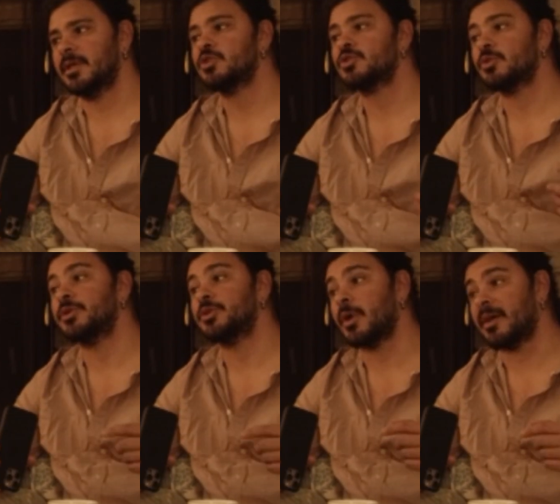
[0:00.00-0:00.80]
So
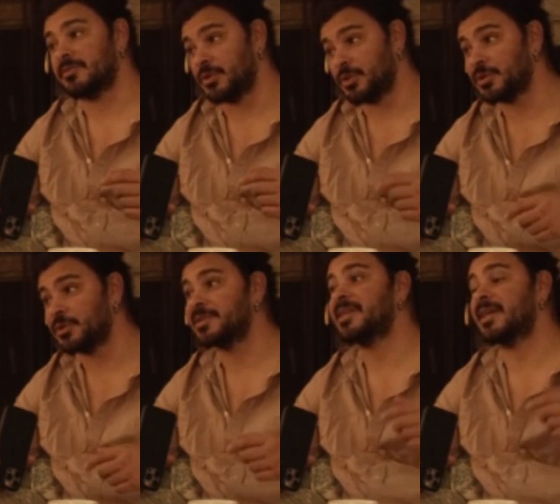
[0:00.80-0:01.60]
what you have to
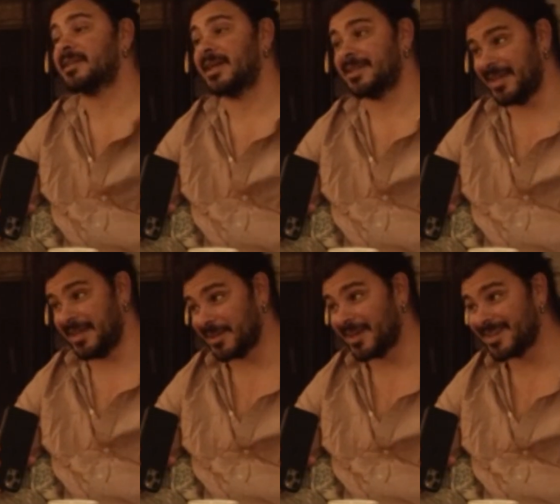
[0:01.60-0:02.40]
do is take that
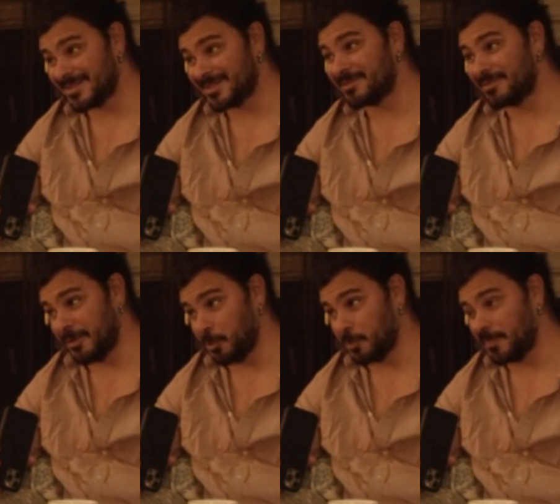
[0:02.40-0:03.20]
daylight film,